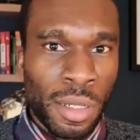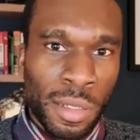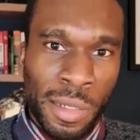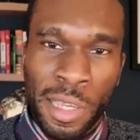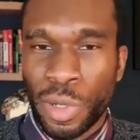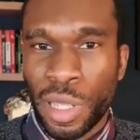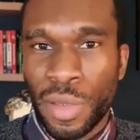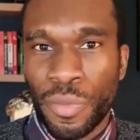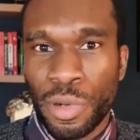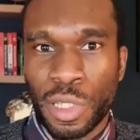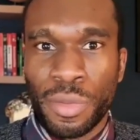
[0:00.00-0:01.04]
Here's where the
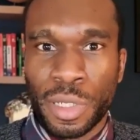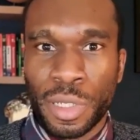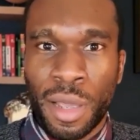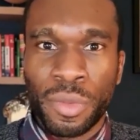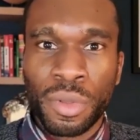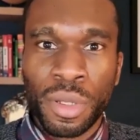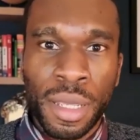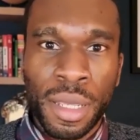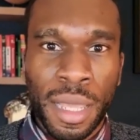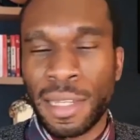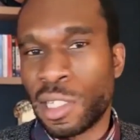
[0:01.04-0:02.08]
inference servers come in.
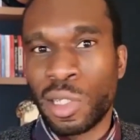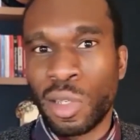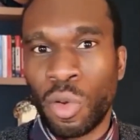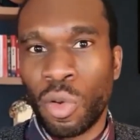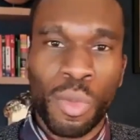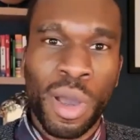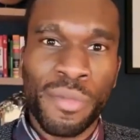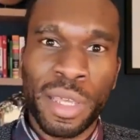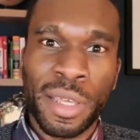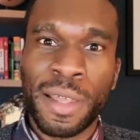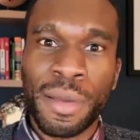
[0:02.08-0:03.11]
And this is also why
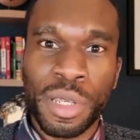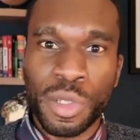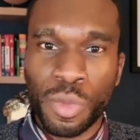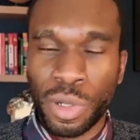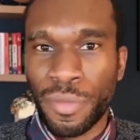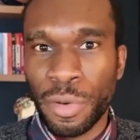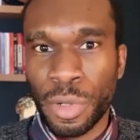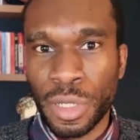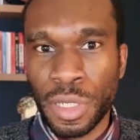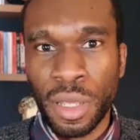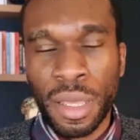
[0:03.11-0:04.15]
VLLM is one of my
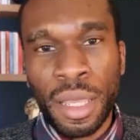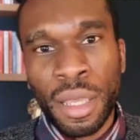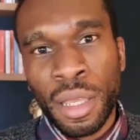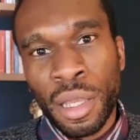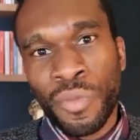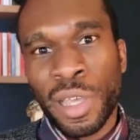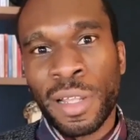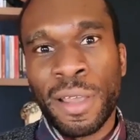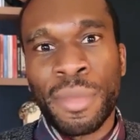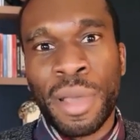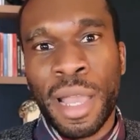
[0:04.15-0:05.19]
favorites.
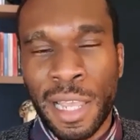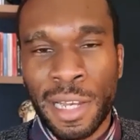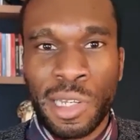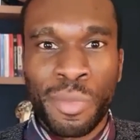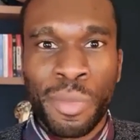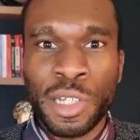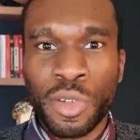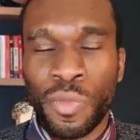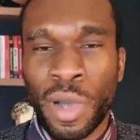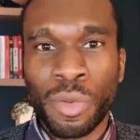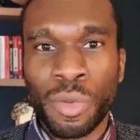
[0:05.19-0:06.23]
VLLM has actually managed to
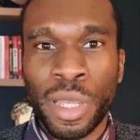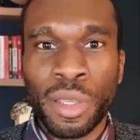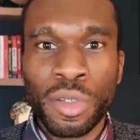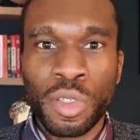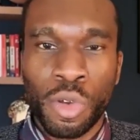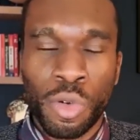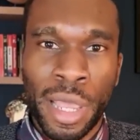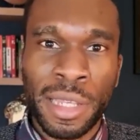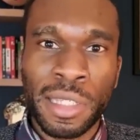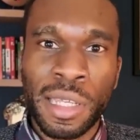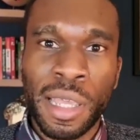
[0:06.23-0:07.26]
find a way to
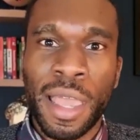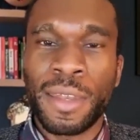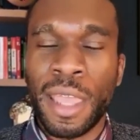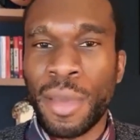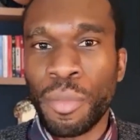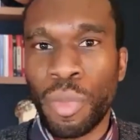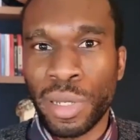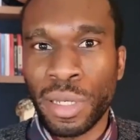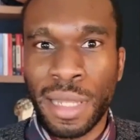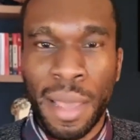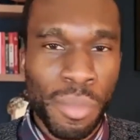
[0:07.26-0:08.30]
create an
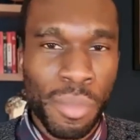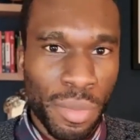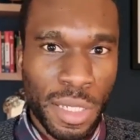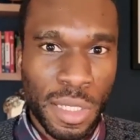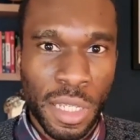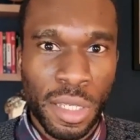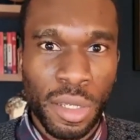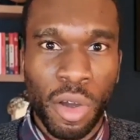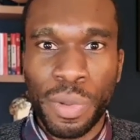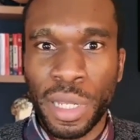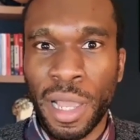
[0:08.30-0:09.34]
endpoint that mimics the
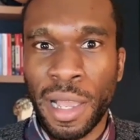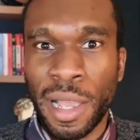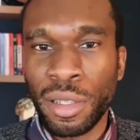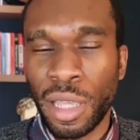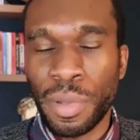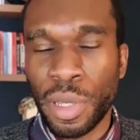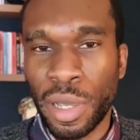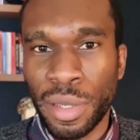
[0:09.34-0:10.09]
OpenAI API.